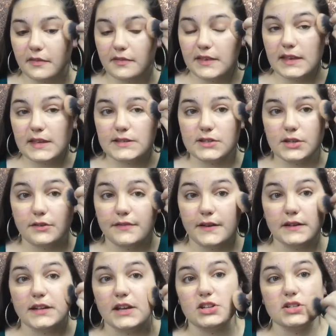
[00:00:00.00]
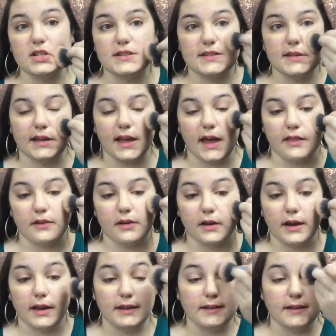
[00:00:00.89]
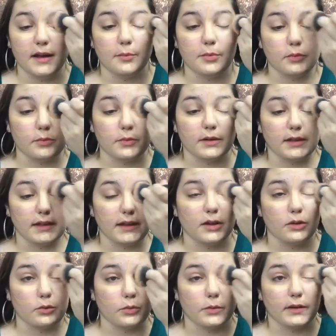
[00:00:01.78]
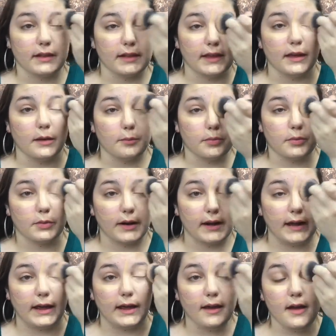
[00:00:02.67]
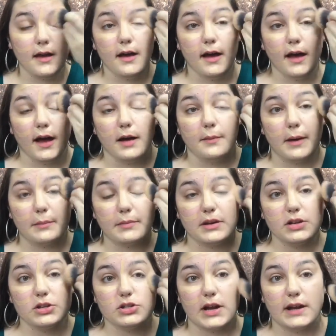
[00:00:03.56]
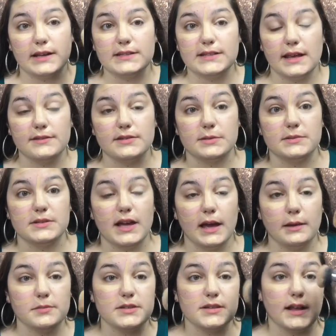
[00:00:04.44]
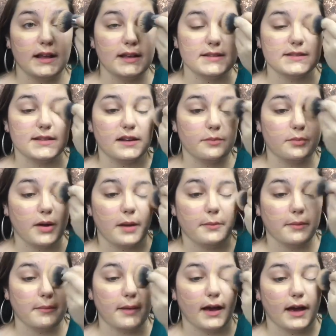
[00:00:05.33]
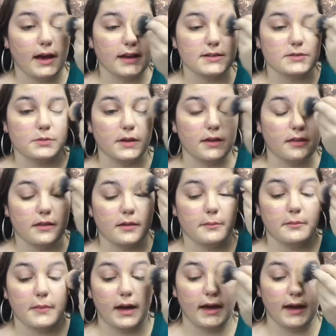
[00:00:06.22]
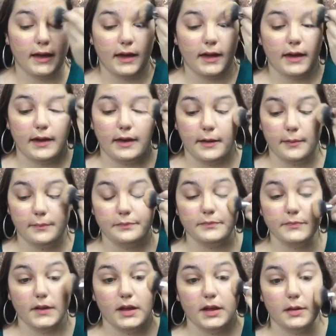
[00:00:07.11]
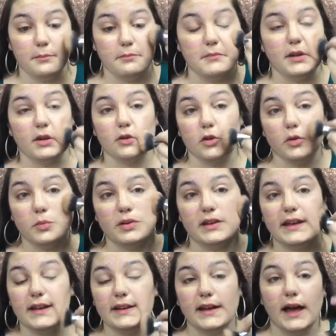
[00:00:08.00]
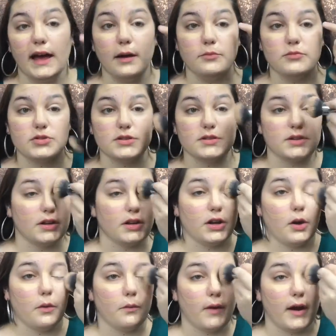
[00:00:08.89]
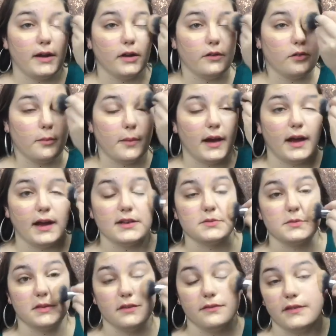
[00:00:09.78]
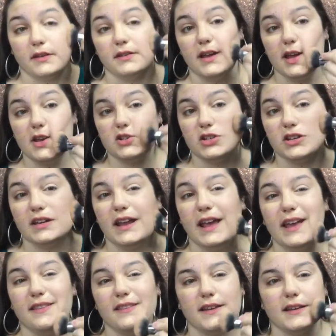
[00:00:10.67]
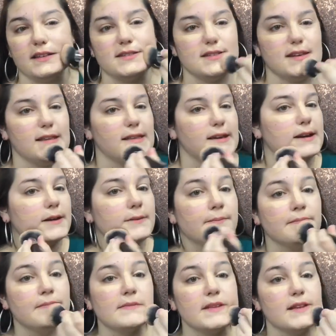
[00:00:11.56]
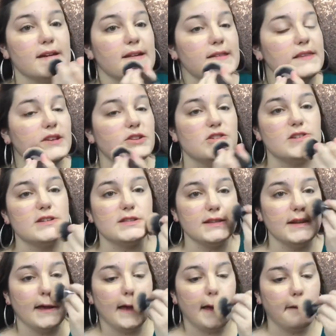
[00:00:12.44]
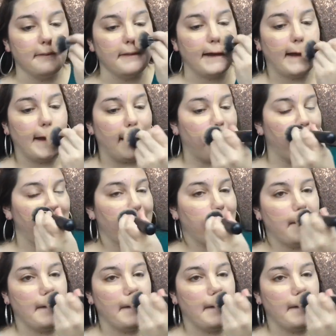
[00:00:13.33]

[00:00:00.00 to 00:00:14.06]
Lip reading: These two foundations together end up really, really pretty. I'm going to try to save some time tonight. Instead of priming my eyes with my mineral blend, I'm just going to go right over my eyes with the foundation and the concealer and then just see how that